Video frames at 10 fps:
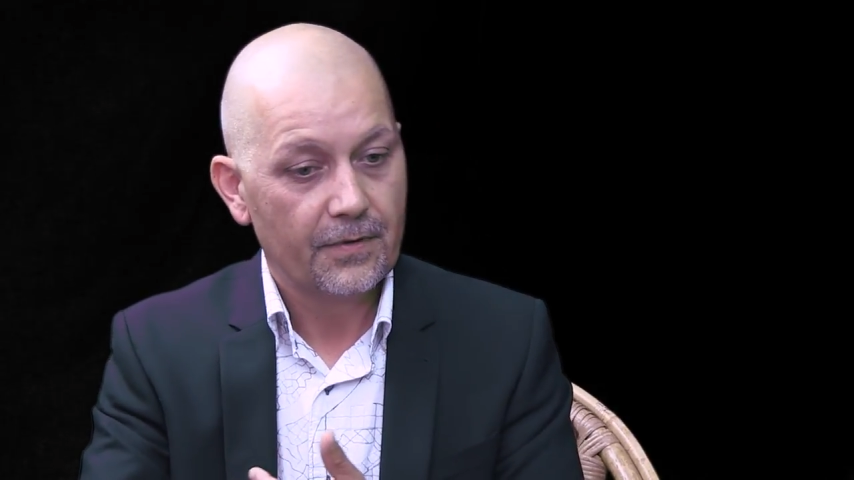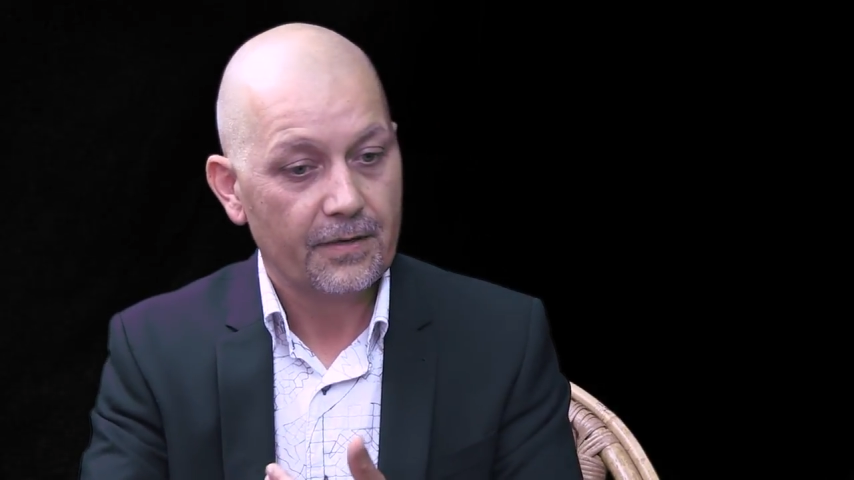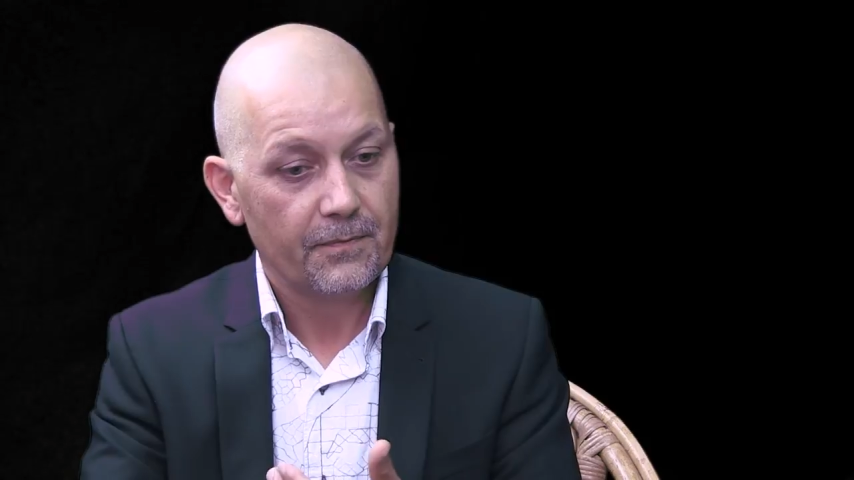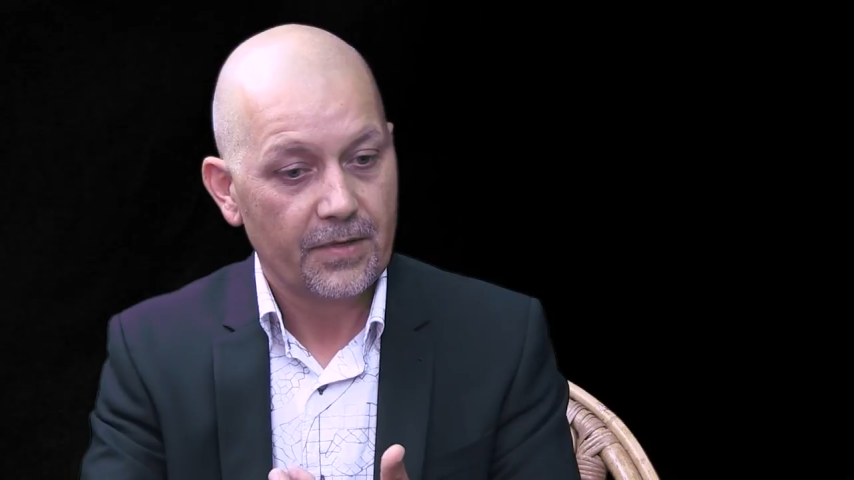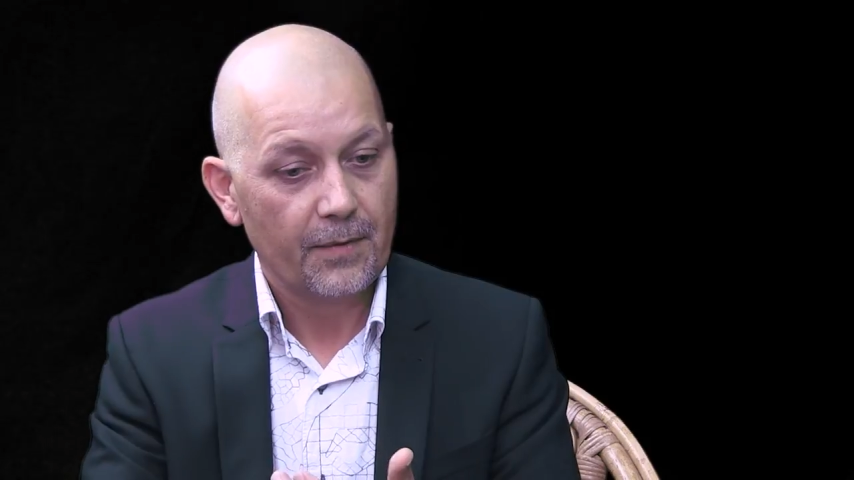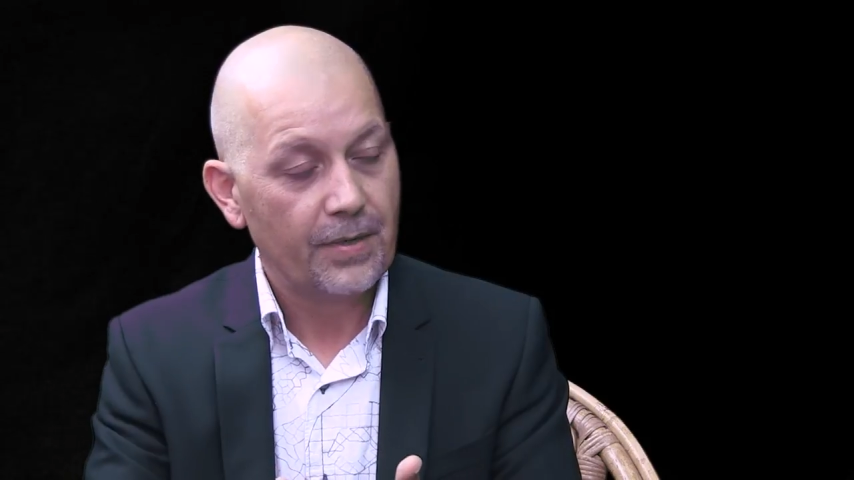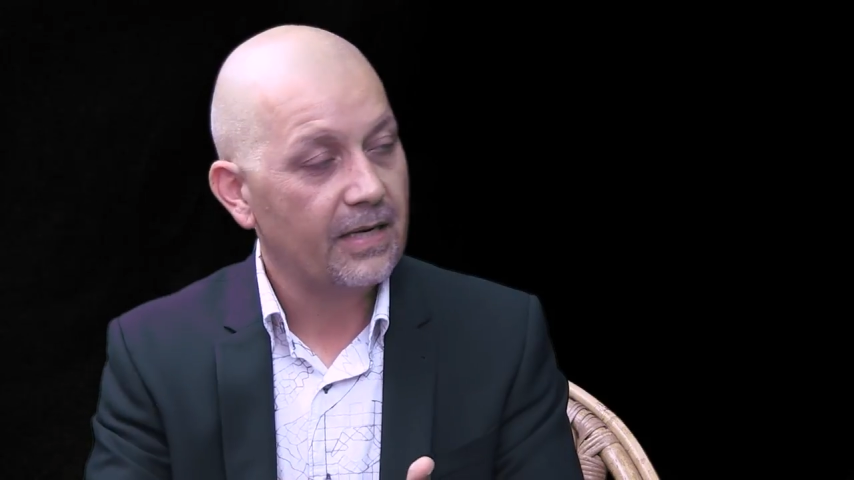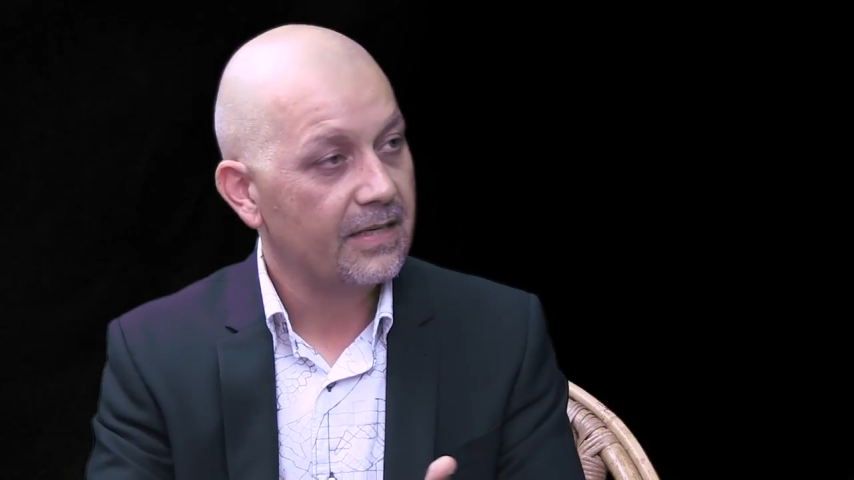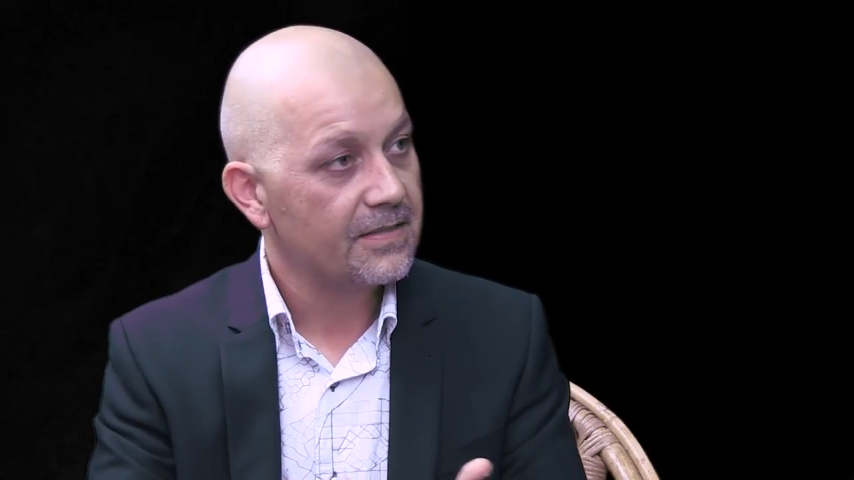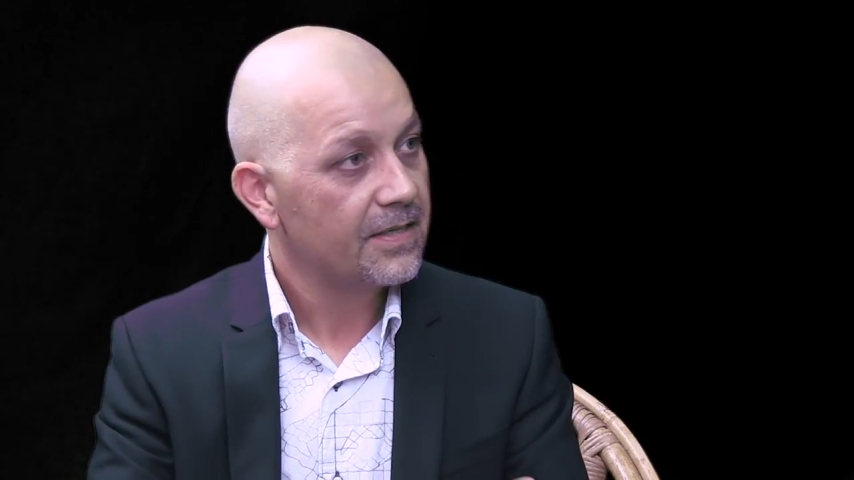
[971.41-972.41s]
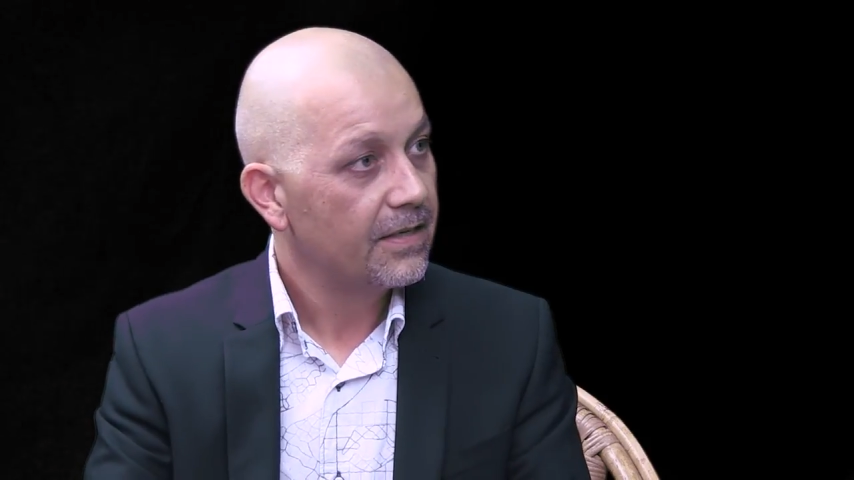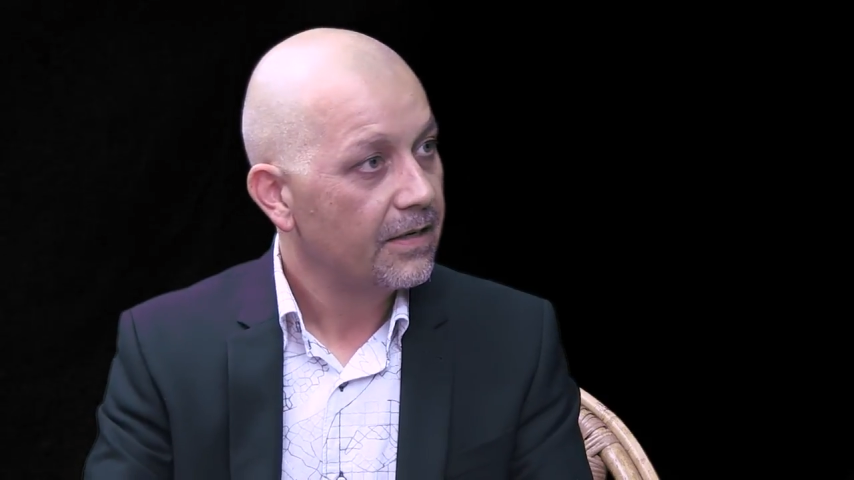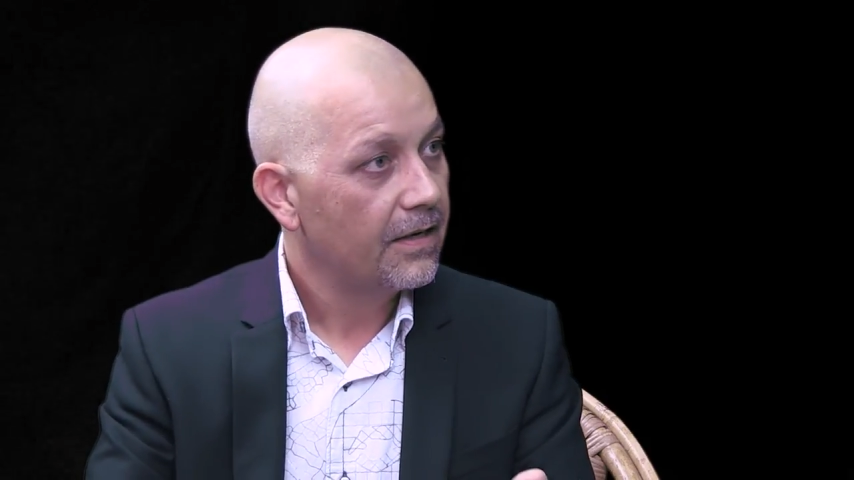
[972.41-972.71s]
the opinions